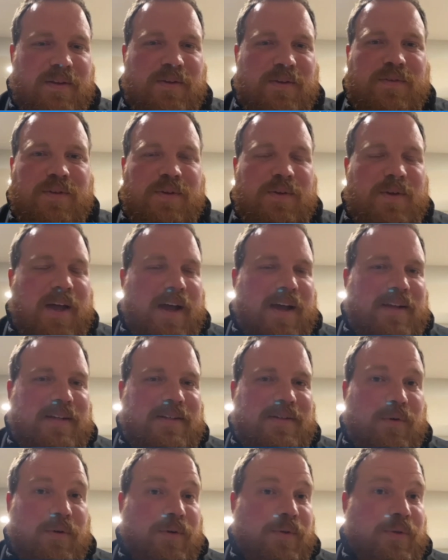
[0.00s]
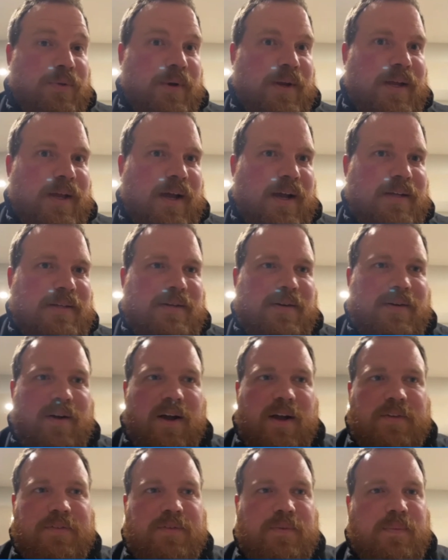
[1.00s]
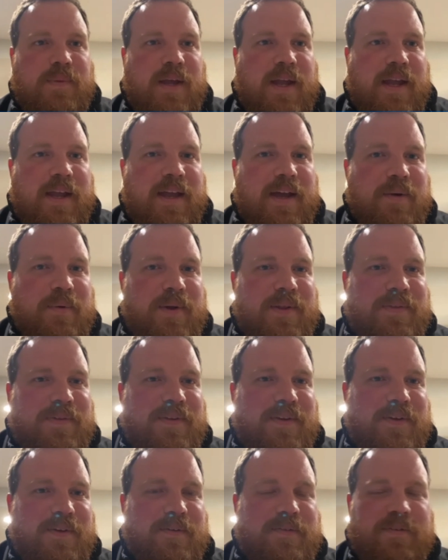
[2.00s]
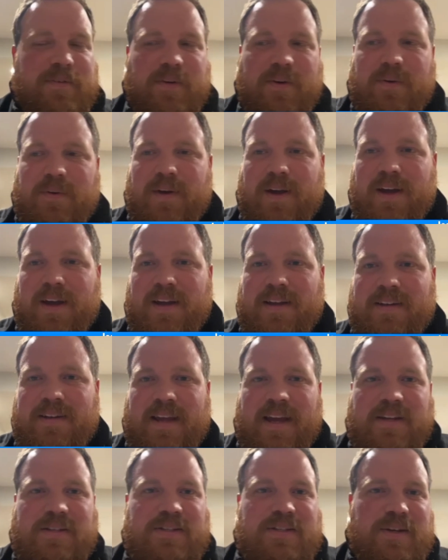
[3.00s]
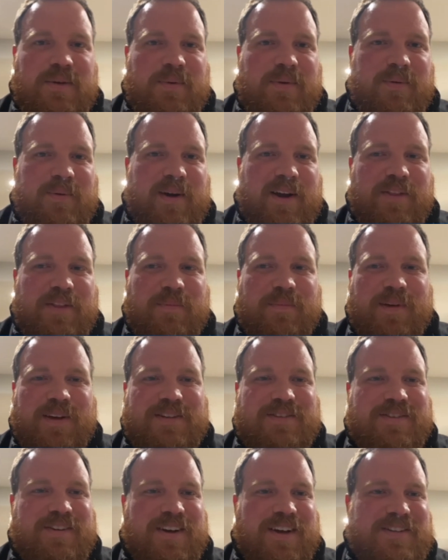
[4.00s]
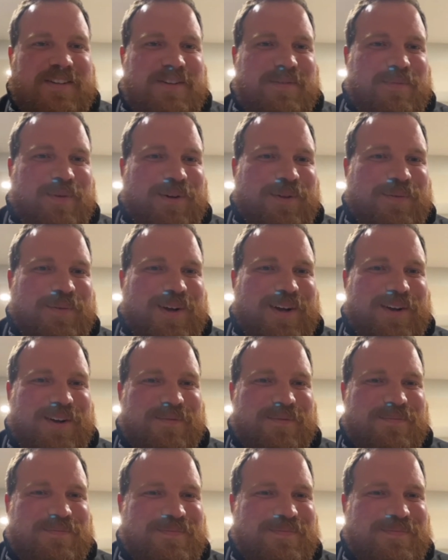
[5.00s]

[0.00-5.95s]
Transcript: 2 guys or 3 guys are awesome to hang out with too. So next year when we're on the bus rides, you're more than welcome.